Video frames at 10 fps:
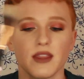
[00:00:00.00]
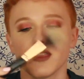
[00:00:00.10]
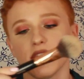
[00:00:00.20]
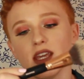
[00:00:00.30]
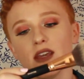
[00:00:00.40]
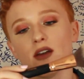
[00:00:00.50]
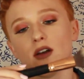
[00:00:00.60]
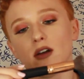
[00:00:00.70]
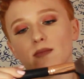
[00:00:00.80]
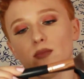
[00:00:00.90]
with the
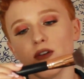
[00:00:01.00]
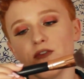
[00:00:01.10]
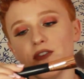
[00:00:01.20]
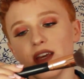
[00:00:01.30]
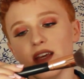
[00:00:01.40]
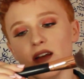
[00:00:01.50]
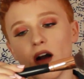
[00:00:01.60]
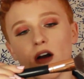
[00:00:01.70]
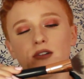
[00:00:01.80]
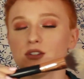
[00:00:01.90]

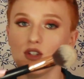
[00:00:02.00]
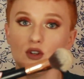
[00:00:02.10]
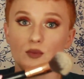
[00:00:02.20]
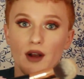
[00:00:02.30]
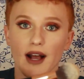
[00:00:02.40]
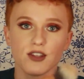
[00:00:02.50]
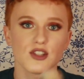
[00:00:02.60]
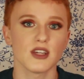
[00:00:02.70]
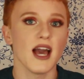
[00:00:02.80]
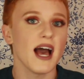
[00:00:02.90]
Morphe R2
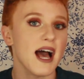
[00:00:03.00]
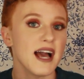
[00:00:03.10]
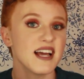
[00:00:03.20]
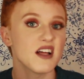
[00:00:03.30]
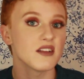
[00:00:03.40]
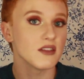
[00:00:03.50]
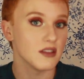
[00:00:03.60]
brush. I